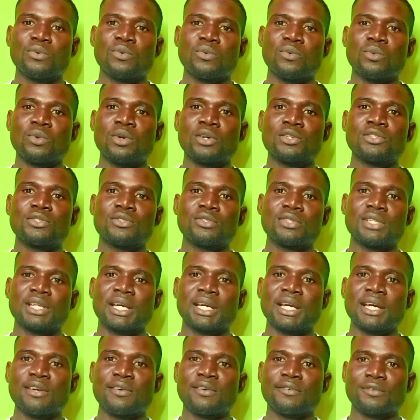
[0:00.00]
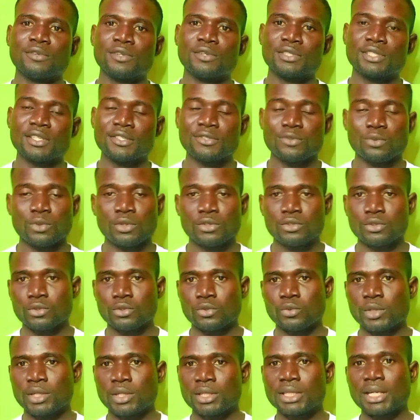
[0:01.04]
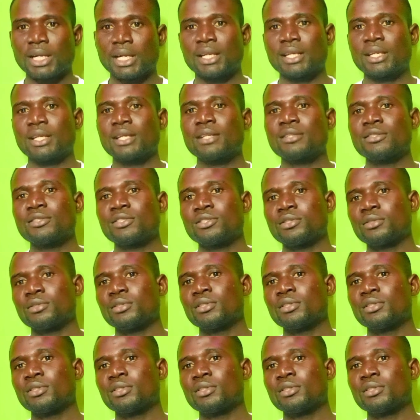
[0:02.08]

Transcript: what the kind of content you want to create, and then